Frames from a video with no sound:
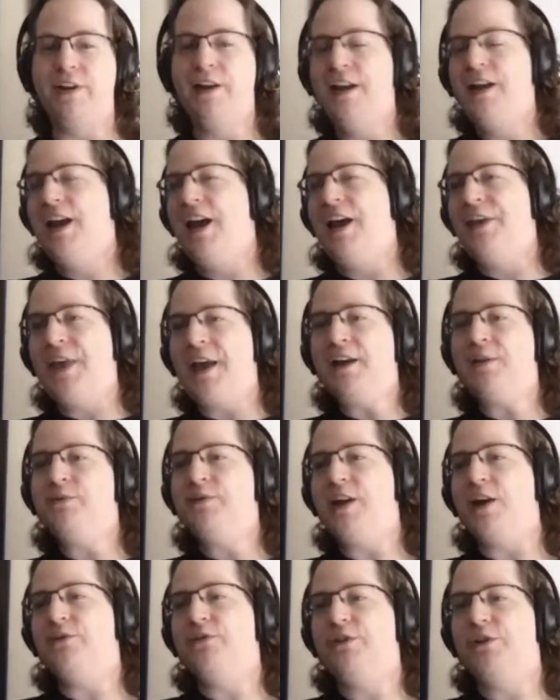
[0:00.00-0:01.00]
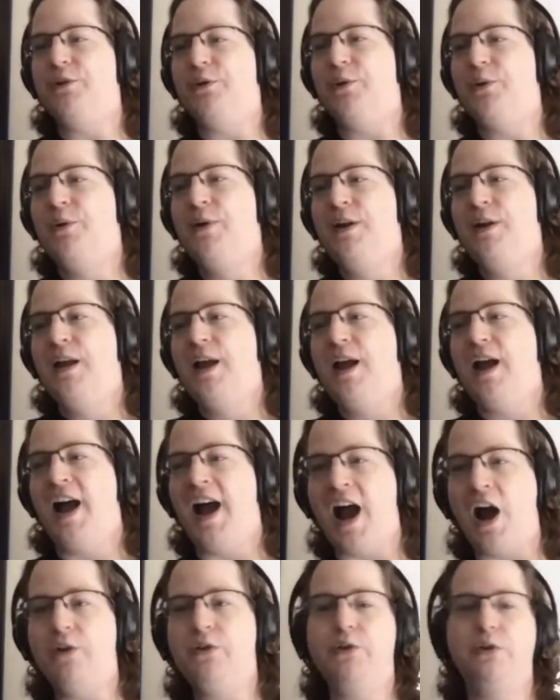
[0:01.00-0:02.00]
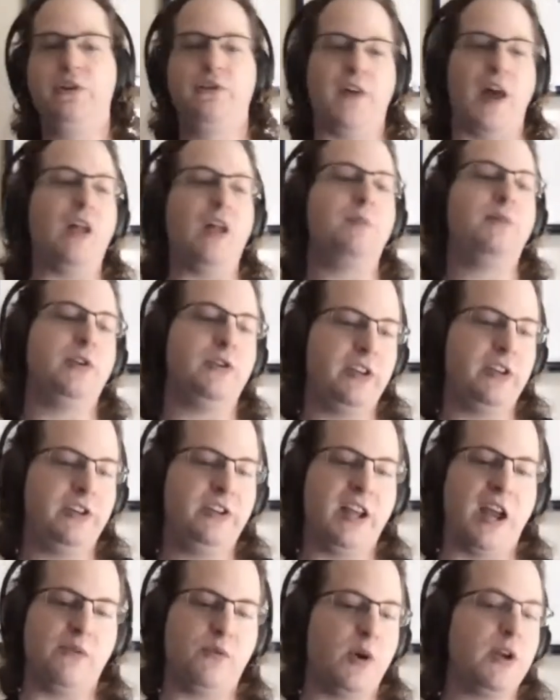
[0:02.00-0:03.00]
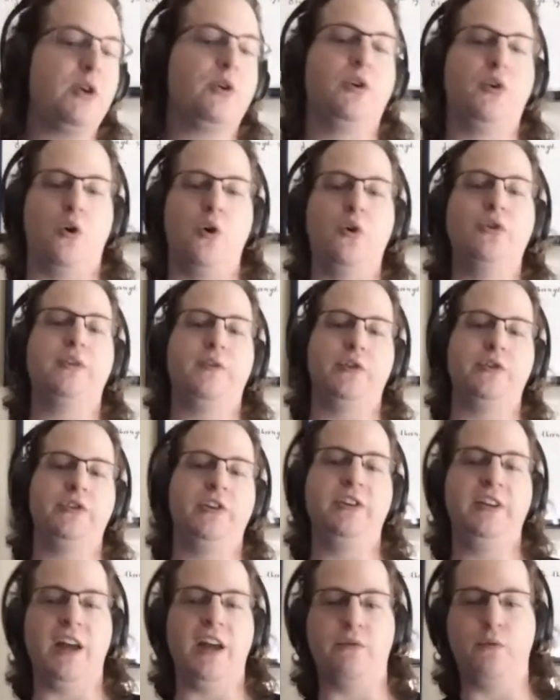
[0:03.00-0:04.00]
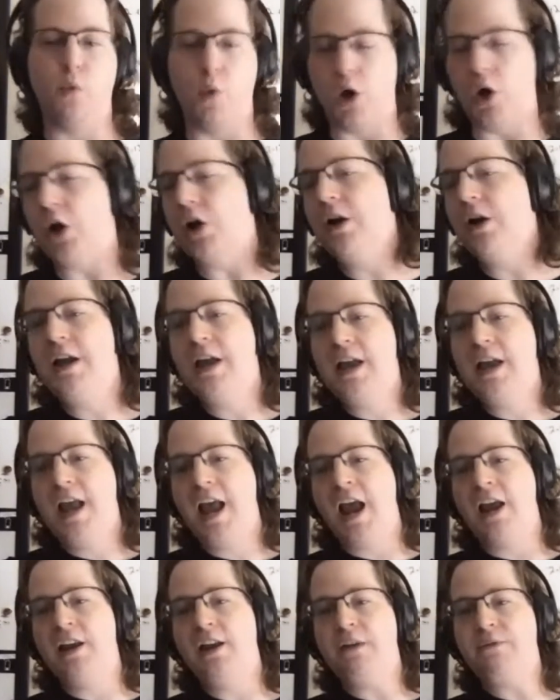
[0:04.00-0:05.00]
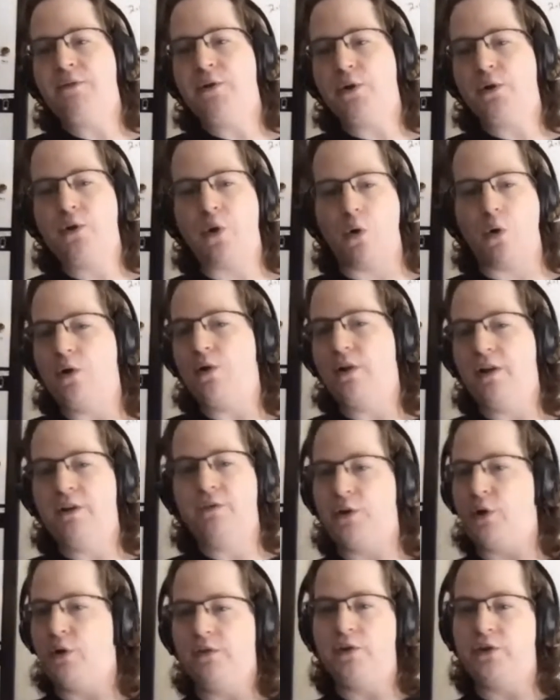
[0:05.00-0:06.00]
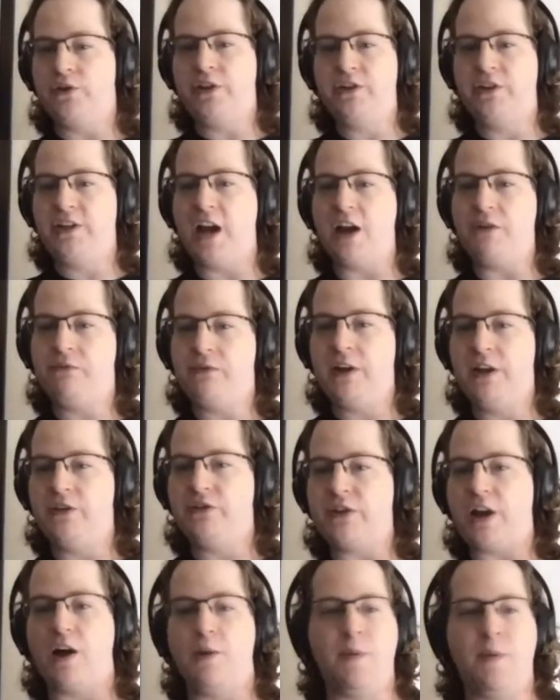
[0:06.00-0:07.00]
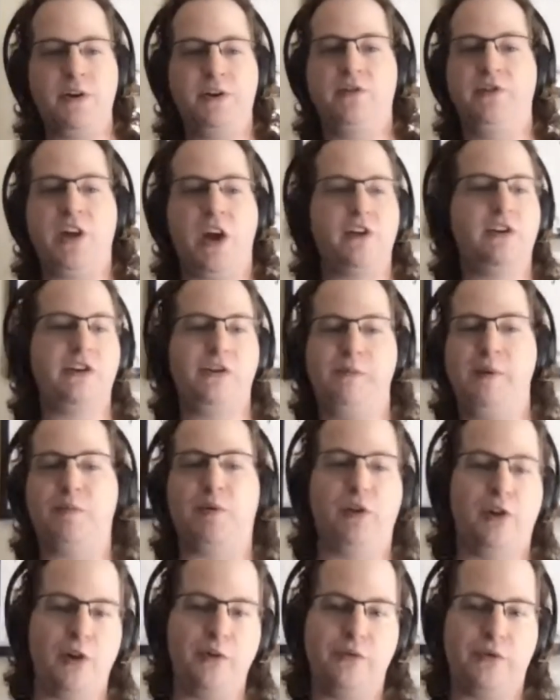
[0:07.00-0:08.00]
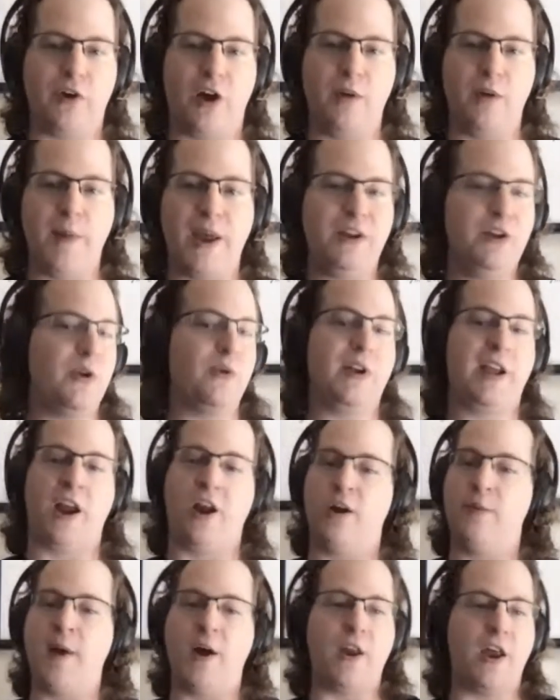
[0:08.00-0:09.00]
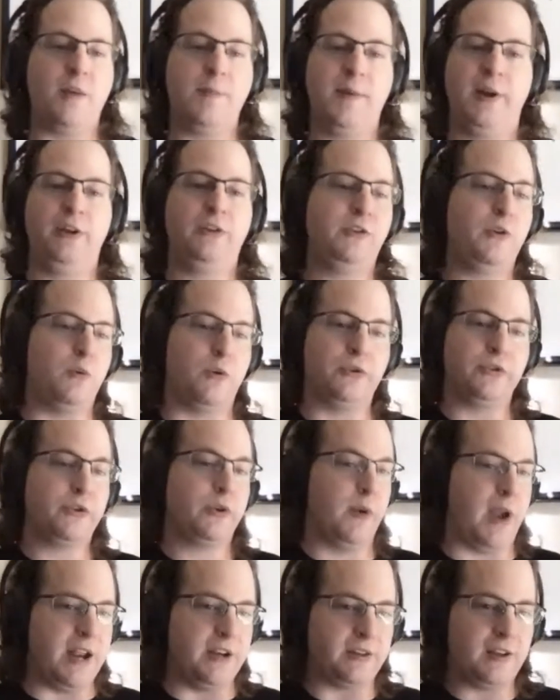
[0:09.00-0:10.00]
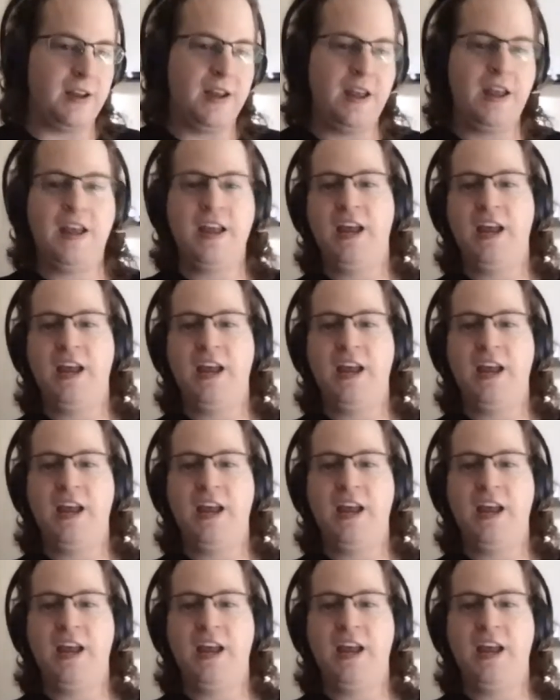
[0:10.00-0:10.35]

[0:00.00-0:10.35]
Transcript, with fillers: And, and that comes down to how you developed your CTF, what your goals of your CTF were. And if your goal, if the goal of your CTF is a bunch of challenges people learn from and you don't care about automated tools, great.